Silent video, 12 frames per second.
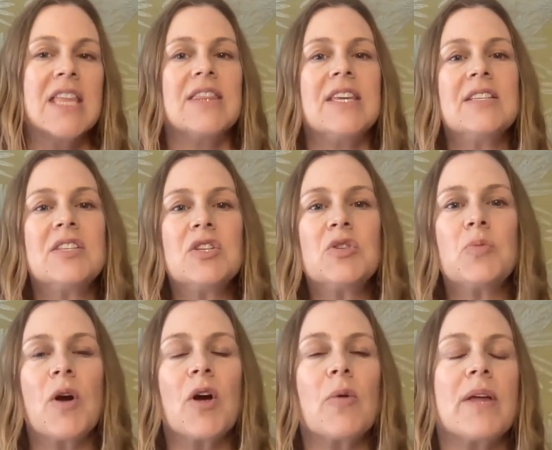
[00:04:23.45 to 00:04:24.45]
This is
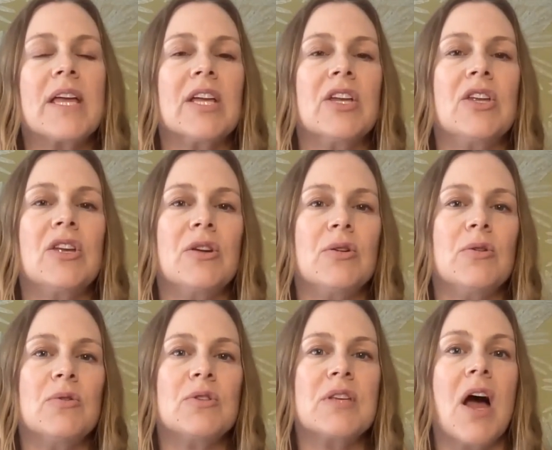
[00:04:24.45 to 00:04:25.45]
where we can
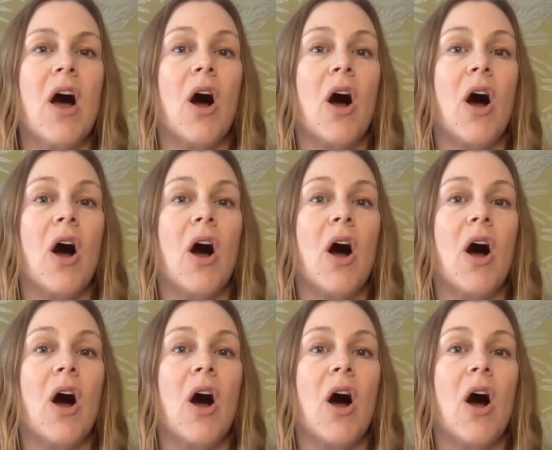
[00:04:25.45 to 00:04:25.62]
use